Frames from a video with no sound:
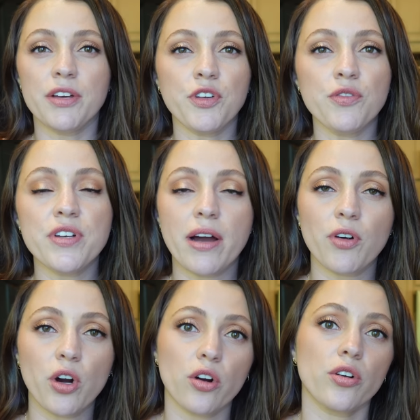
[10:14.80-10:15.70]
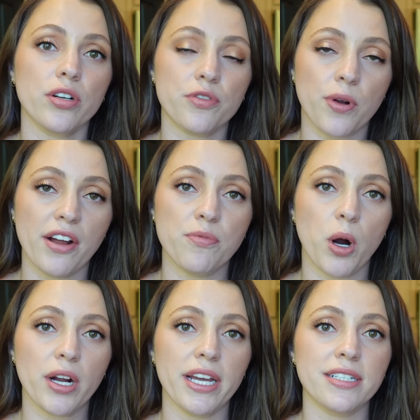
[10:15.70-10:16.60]
if you've never heard of Thrive
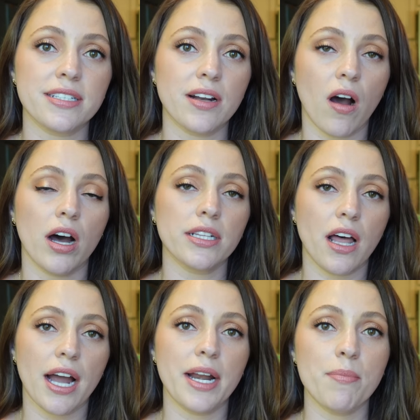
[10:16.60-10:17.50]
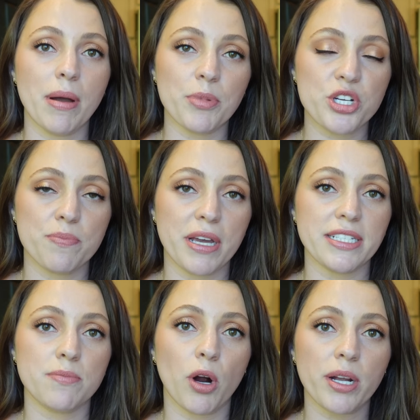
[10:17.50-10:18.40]
Market, it's an online
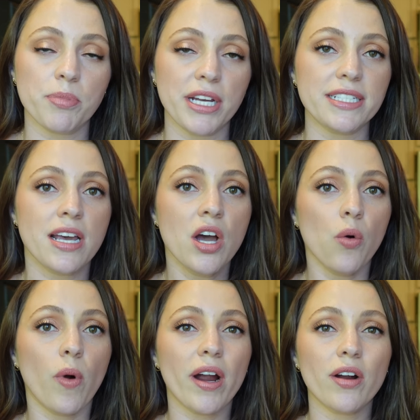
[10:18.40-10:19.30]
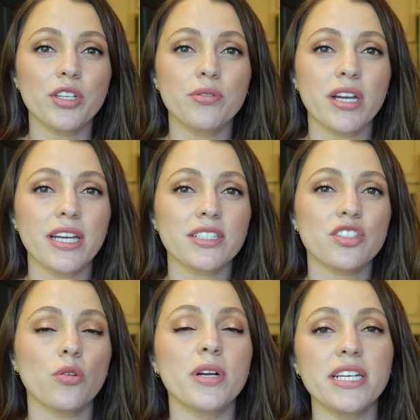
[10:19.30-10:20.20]
membership-based marketplace where you can get
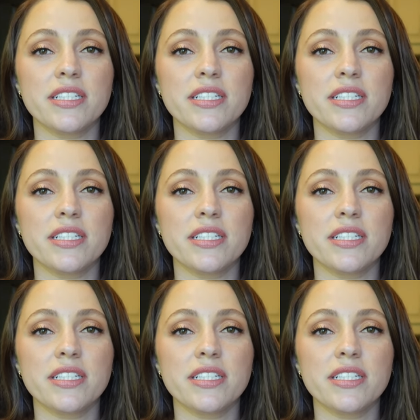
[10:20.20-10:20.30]
so many